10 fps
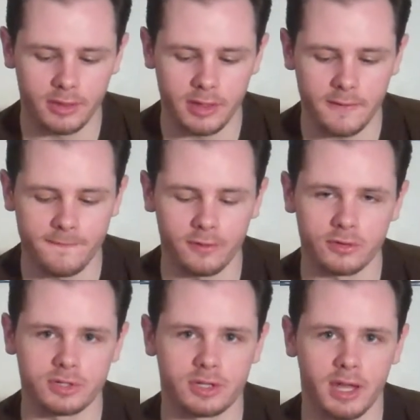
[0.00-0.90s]
the
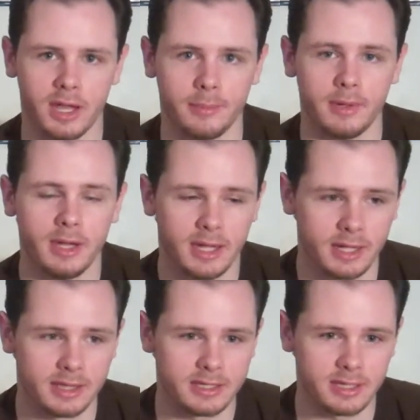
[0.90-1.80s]
first game
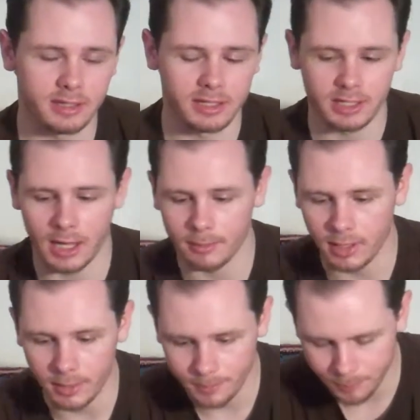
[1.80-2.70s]
in the Zelda
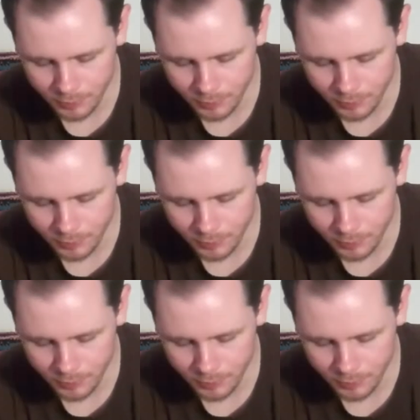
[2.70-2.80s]
timeline.